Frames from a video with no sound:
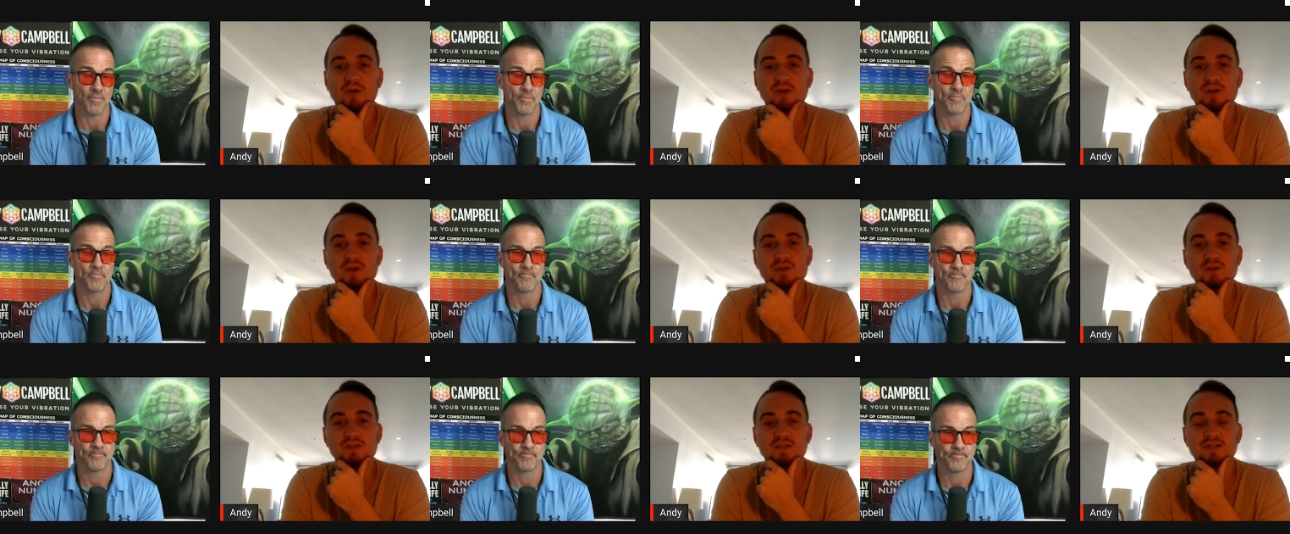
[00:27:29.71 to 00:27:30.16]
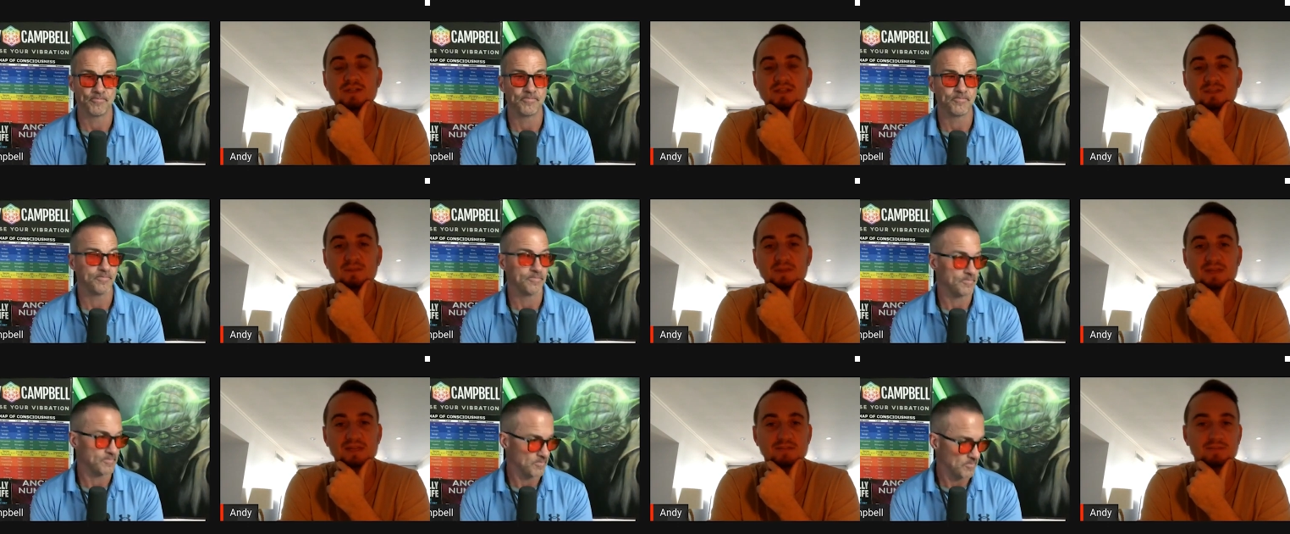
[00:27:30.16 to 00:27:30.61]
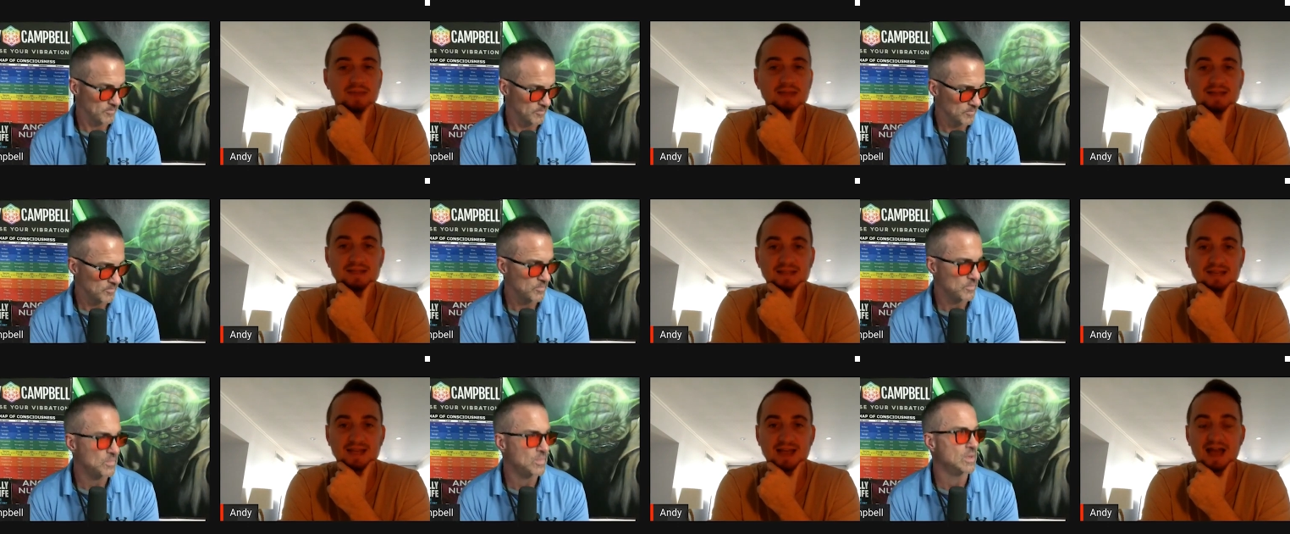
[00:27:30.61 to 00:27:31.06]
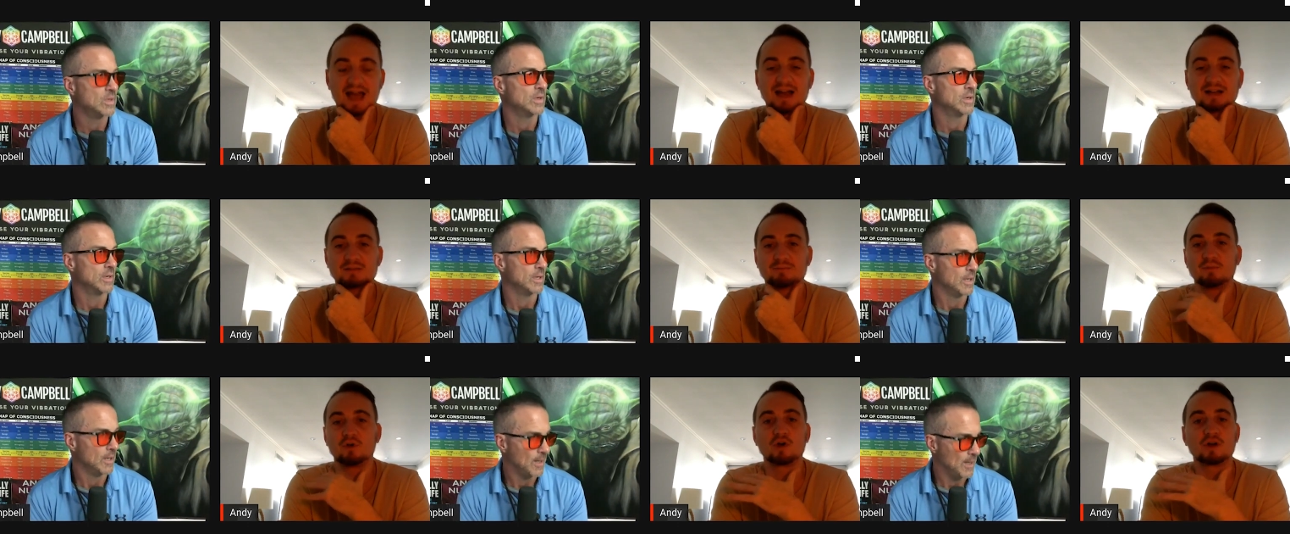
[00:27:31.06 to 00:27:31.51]
Speaker 1: by using some of these basic
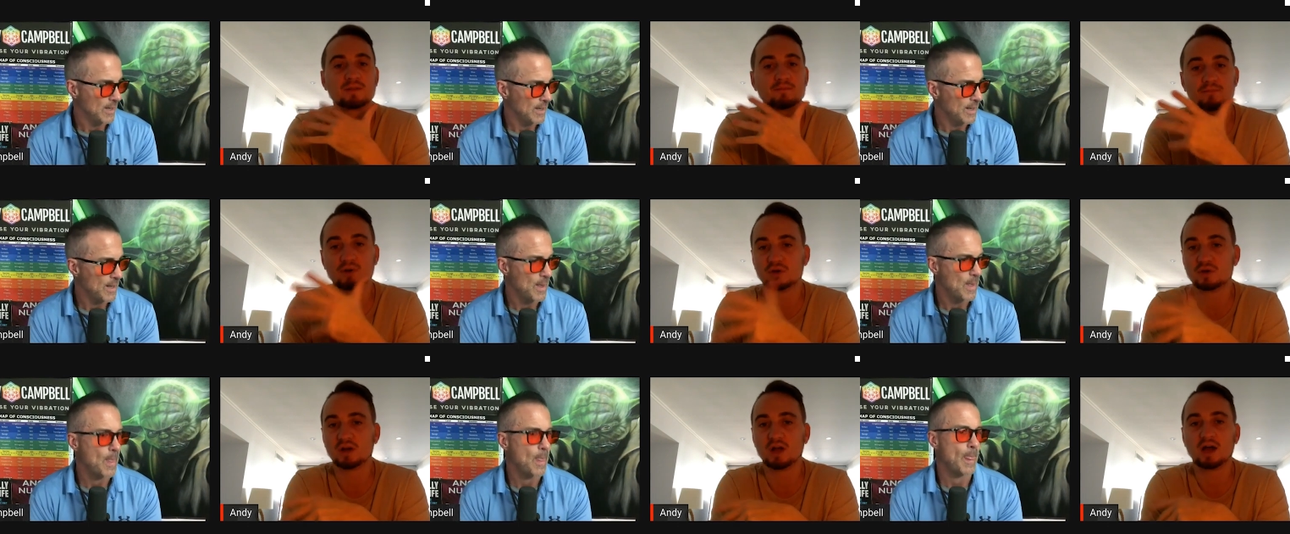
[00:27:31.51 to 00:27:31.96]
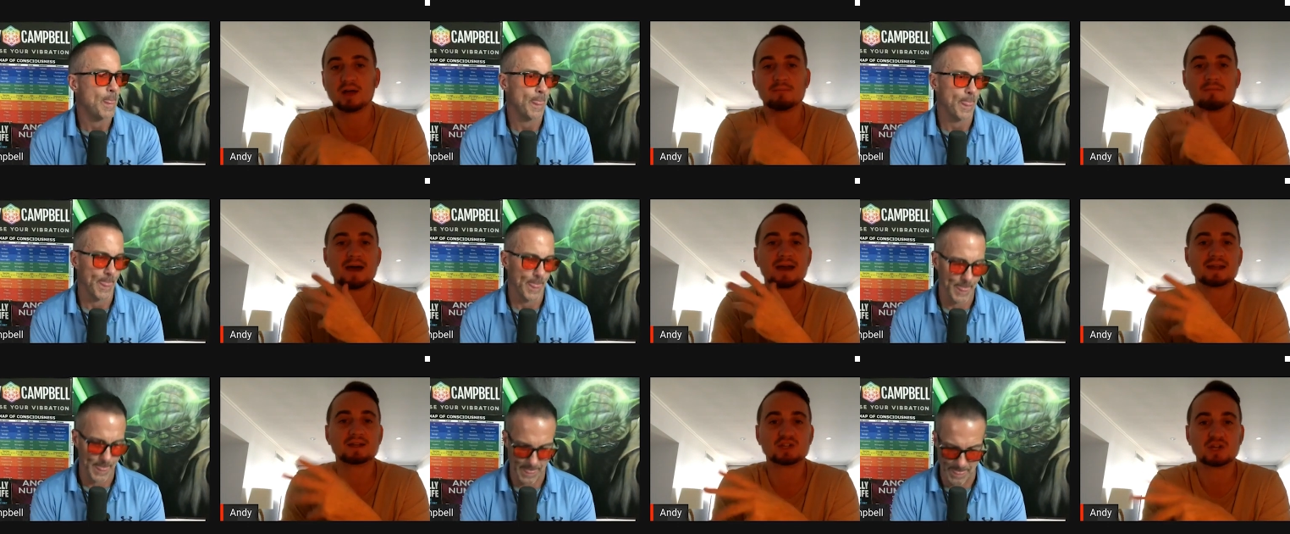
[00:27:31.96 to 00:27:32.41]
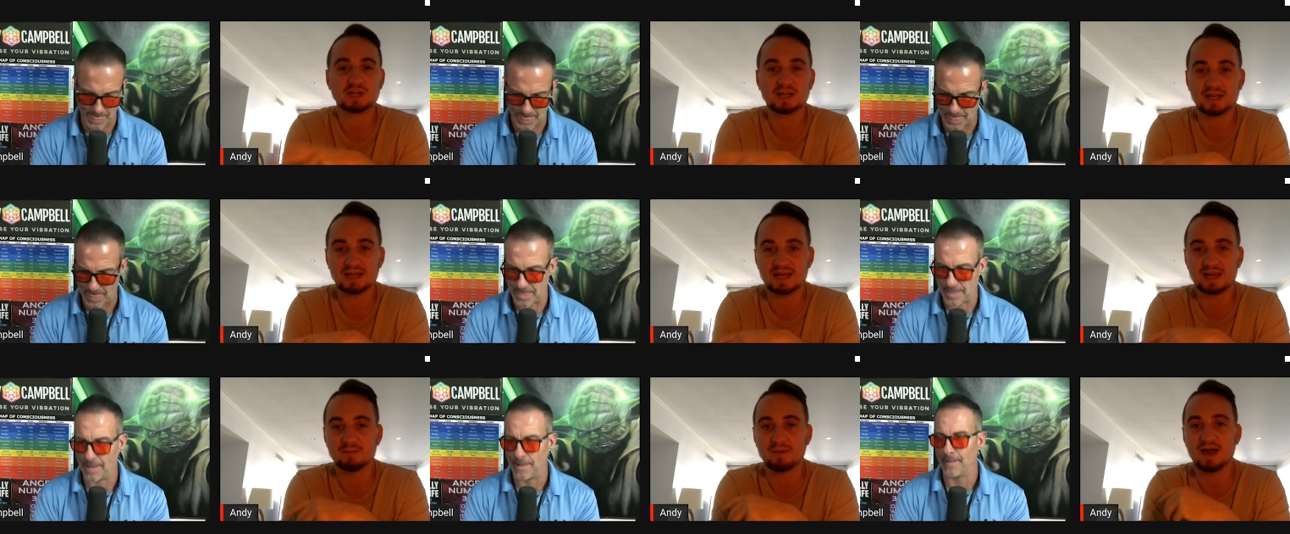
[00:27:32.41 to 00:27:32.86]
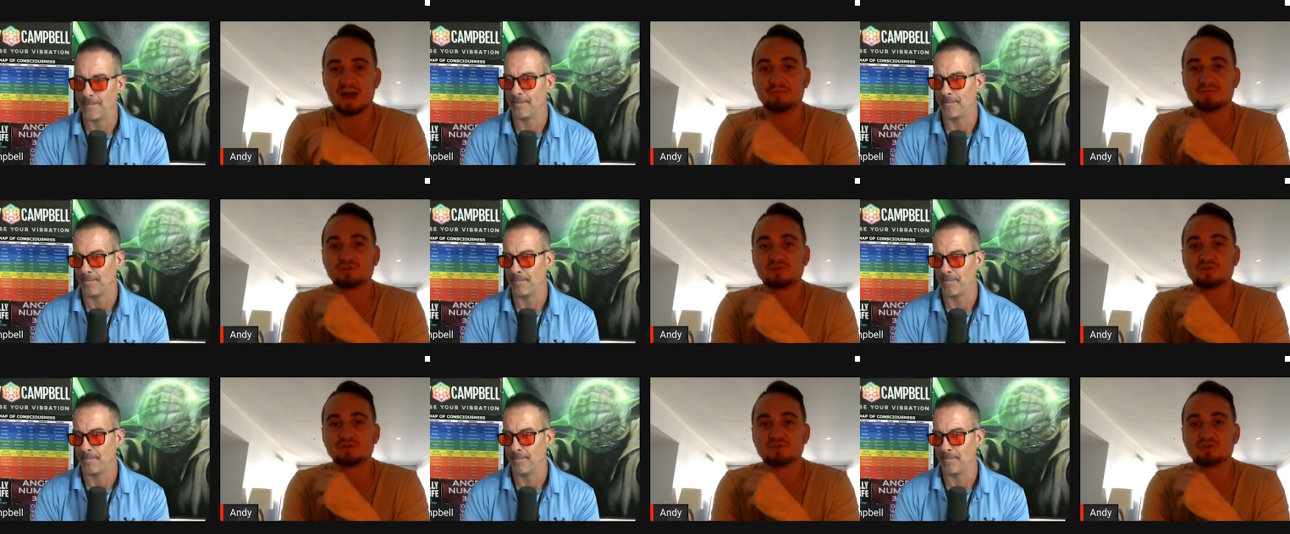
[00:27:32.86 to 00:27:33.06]
hacks, blocking blue light, managing EMF,